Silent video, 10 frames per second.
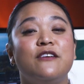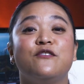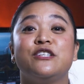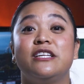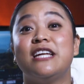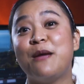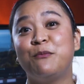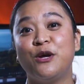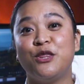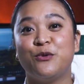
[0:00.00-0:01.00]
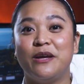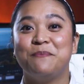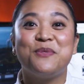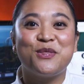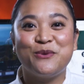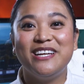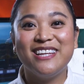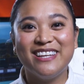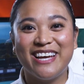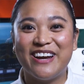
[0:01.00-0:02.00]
in version 9.3, 3D LUT